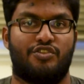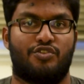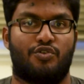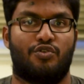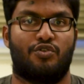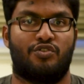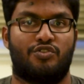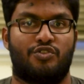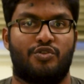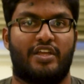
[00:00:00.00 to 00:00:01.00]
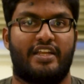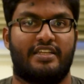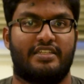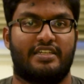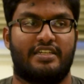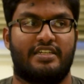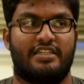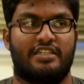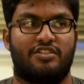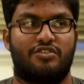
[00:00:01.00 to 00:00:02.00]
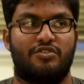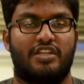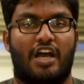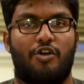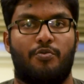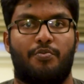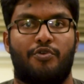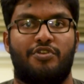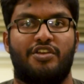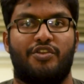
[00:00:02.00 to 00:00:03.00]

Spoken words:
So to get a good output,